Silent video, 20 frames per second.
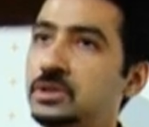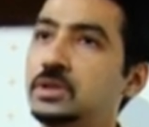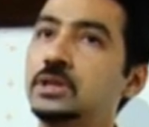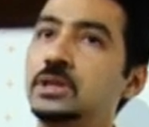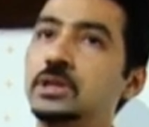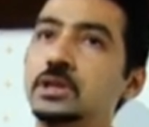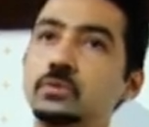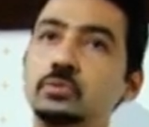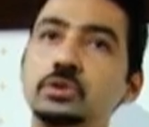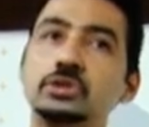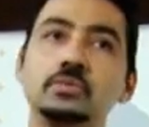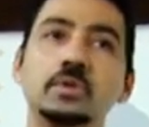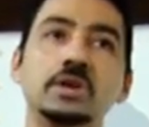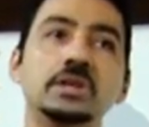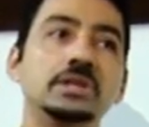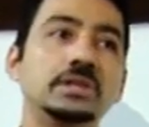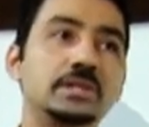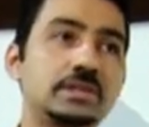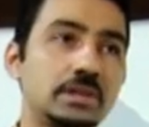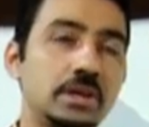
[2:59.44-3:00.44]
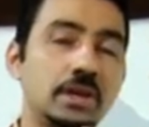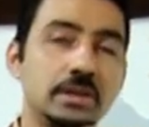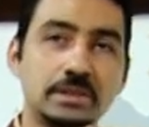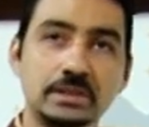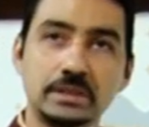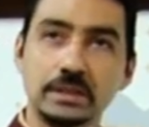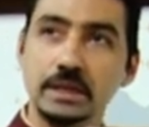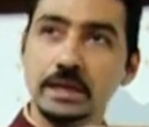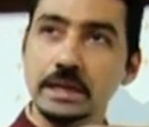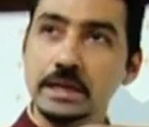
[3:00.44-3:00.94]
the gear which one
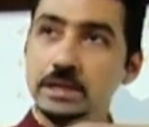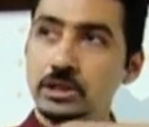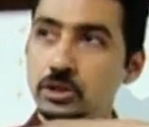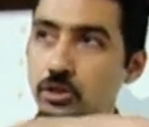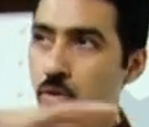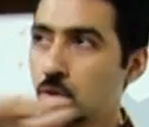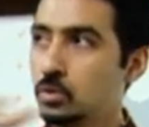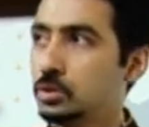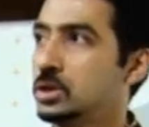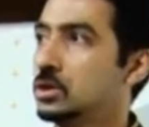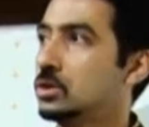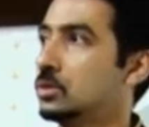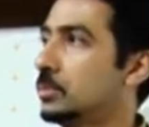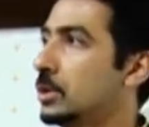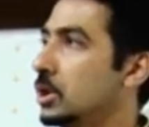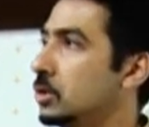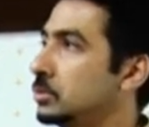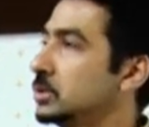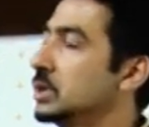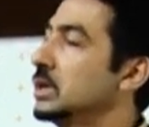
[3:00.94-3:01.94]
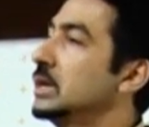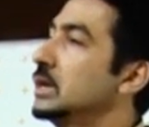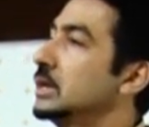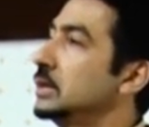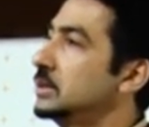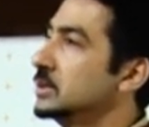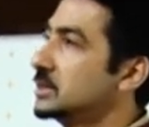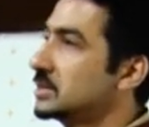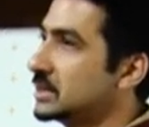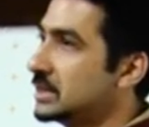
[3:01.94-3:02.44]
discussed in talking
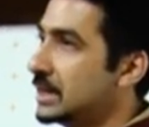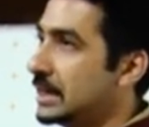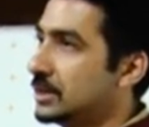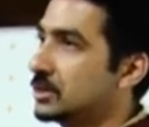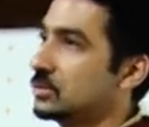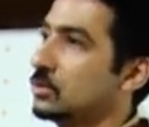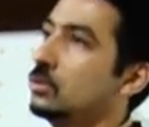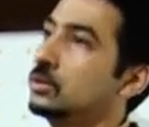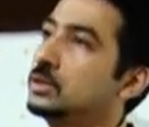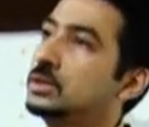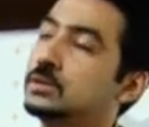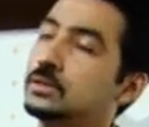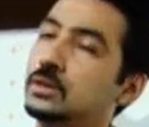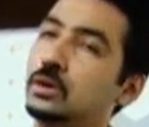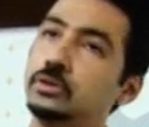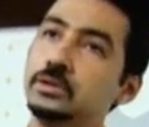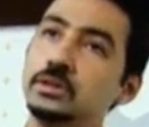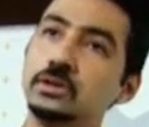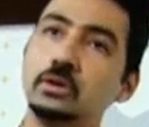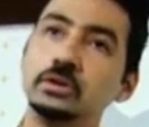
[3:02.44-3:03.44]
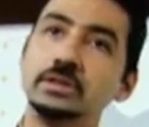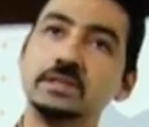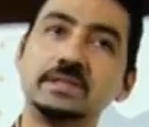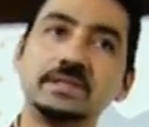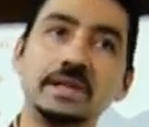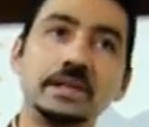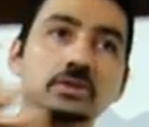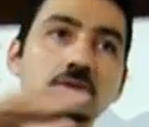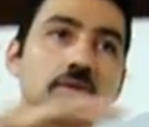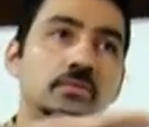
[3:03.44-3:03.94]
about the state or the
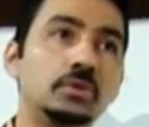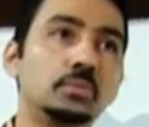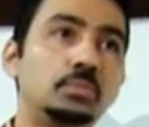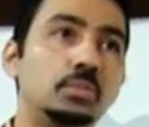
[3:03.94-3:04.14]
sense of the